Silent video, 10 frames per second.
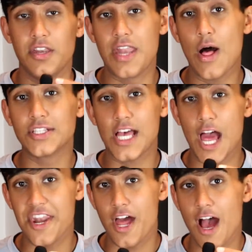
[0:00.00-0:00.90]
Now let's
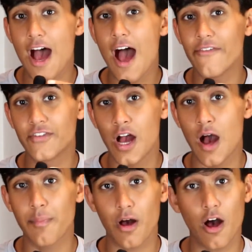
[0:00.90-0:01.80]
add in a 1/2
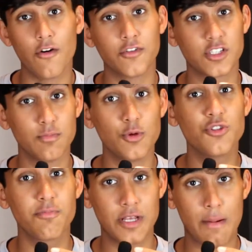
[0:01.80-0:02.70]
cup of
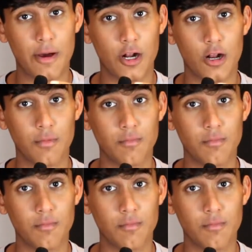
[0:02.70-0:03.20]
smooth peanut butter.